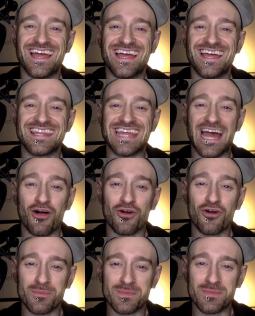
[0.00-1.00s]
The
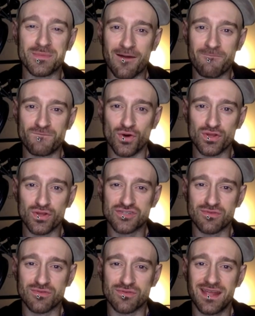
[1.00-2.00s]
algorithm is now fully
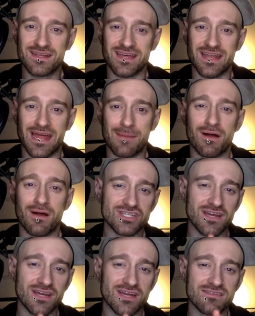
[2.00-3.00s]
trained, and I
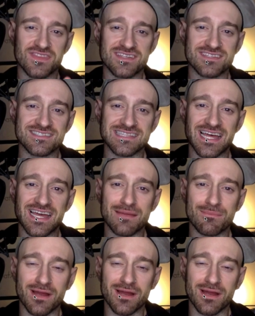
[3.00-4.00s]
apologize if this is lagging. My
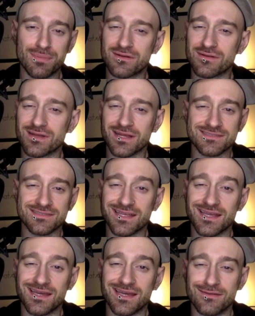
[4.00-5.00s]
computer, like I said, I
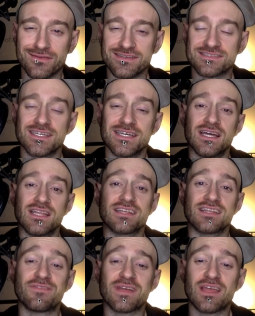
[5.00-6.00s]
can't handle this. Let's see
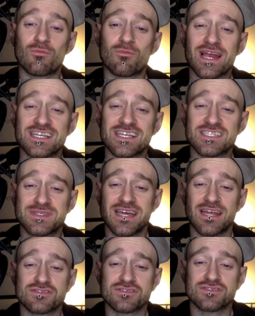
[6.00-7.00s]
if it can recognize a potato.
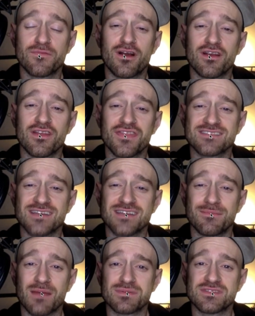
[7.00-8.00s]
So far, it thinks I'm not a
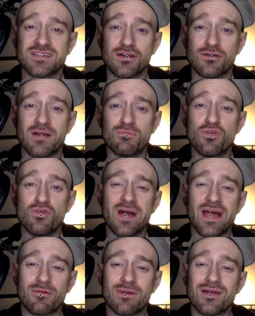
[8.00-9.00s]
potato. If I move my head
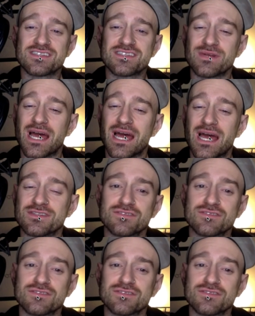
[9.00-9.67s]
around, let's see what happens.